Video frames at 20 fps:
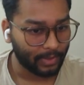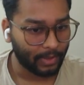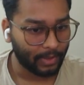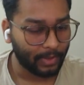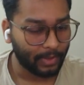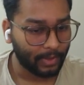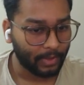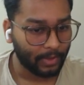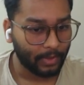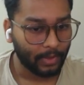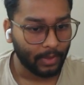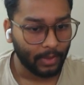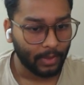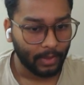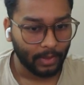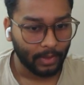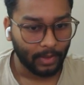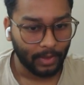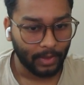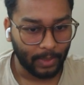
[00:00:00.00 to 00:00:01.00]

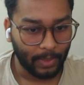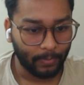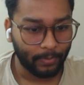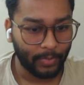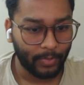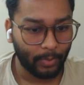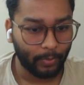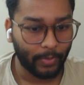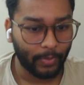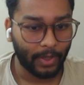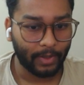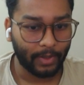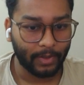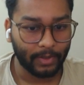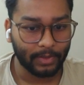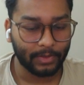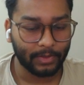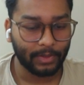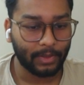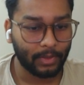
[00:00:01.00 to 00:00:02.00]
IsaacLab pip
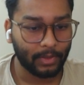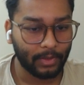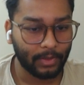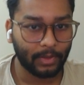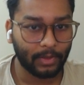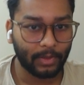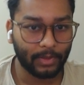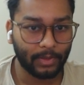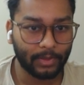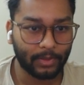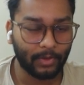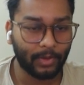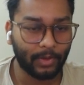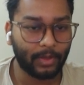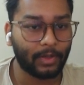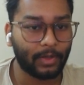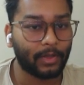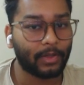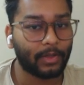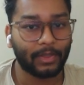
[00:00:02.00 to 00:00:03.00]
package
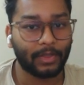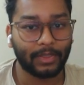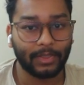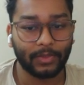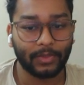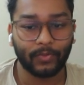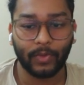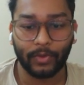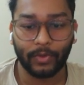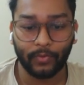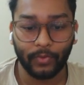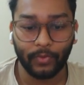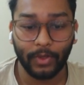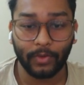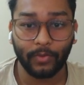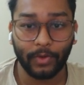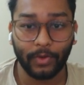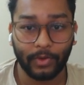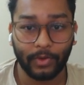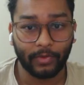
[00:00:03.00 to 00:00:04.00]
installer. This is
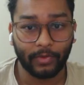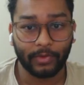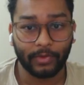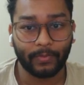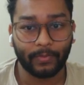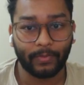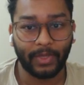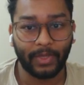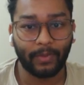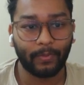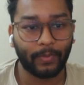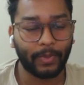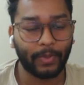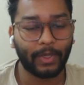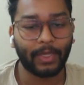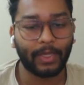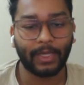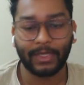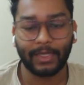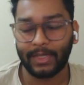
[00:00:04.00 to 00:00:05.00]
what going to use.
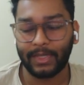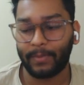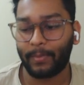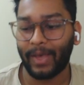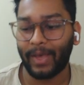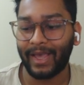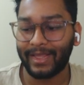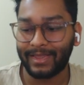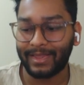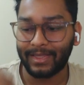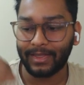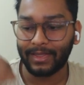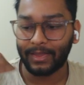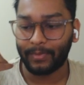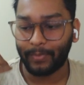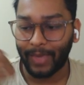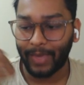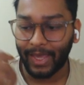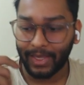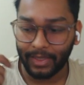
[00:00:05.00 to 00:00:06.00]
Pip is a
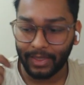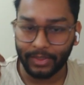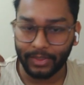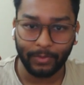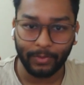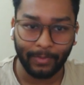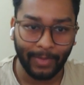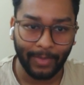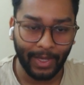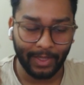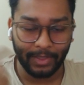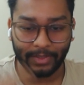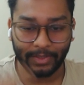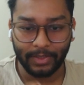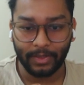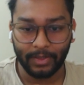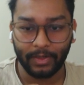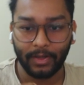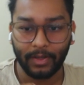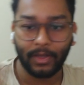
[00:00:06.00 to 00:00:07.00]
Python package
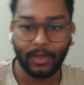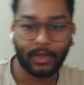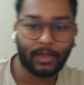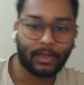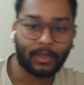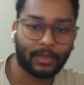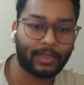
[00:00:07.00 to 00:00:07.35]
manager.